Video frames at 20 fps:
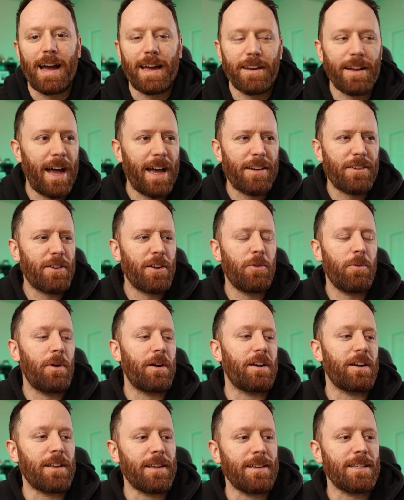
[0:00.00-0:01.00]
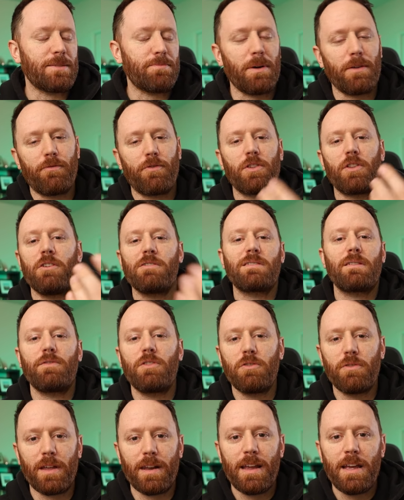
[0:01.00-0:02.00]
I don't know what it is, but for those of
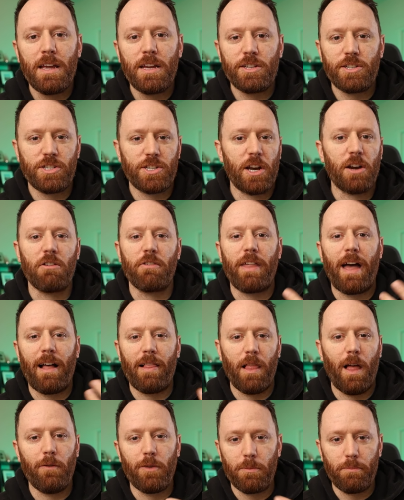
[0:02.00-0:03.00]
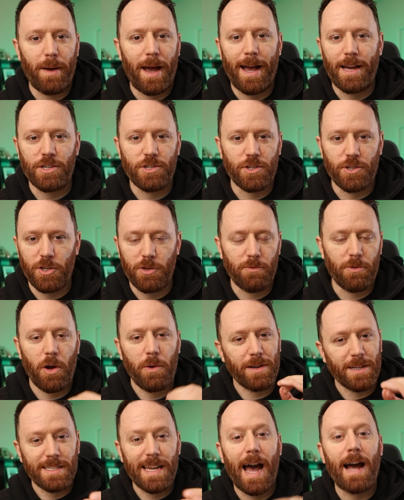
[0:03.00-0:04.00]
you that share that love and passion, you
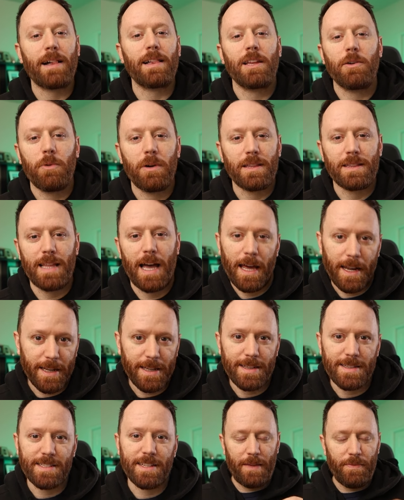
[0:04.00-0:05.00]
know exactly what that is.